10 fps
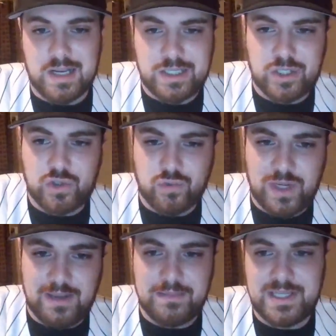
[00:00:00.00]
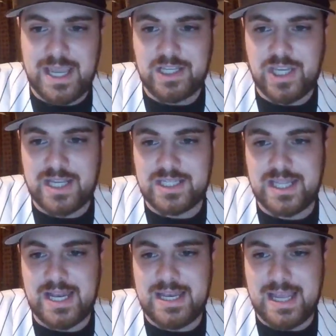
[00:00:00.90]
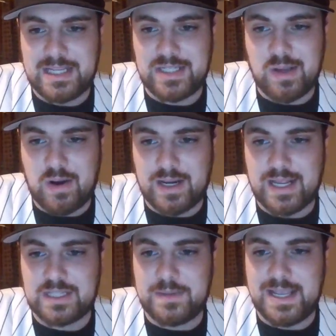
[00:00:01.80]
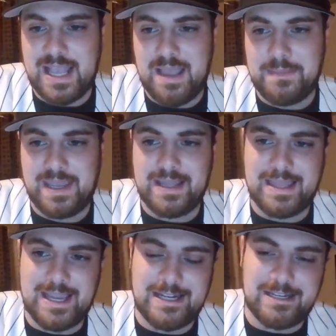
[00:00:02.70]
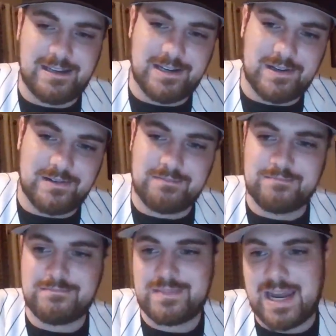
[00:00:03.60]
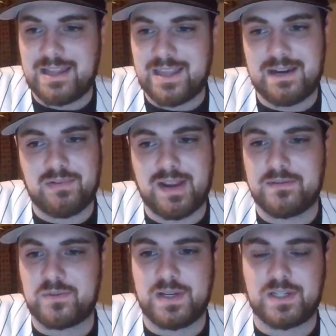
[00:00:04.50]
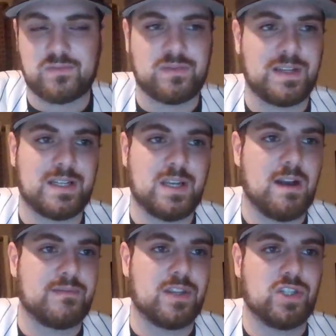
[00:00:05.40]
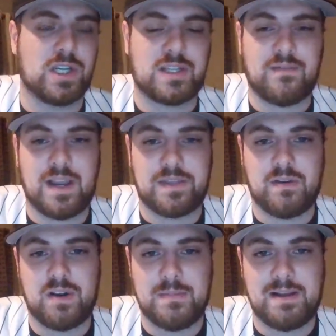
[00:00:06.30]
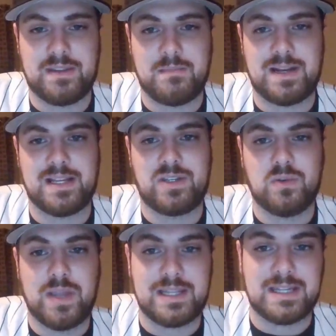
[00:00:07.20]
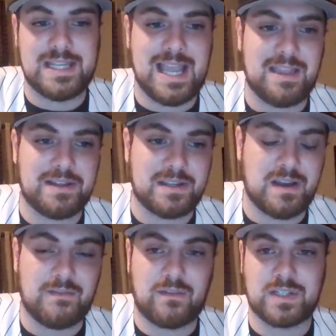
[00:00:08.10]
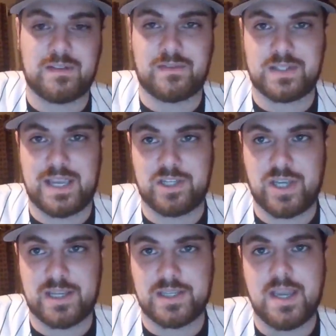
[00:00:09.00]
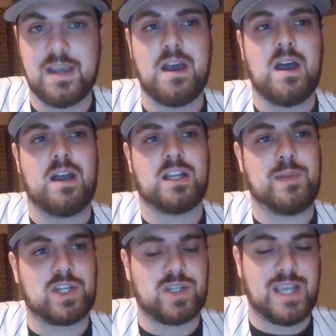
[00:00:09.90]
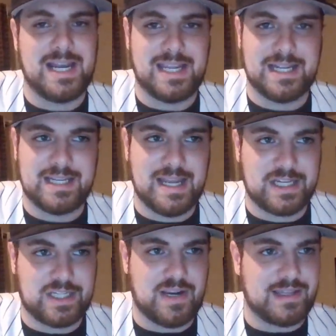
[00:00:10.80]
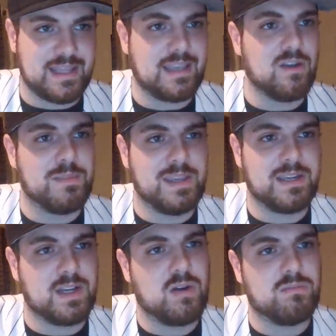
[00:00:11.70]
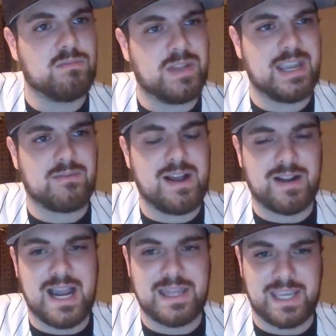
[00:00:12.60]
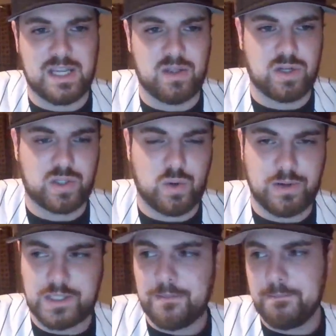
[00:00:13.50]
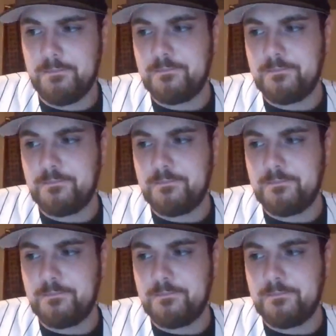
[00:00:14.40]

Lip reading: stream Sanchez in that next start against Miami. And then, that Atlanta Braves one is really tough to justify throwing him out there. But I do like the talent of Cristopher Sanchez, especially heading into next year. I think he'll be, late round guy that you could look towards.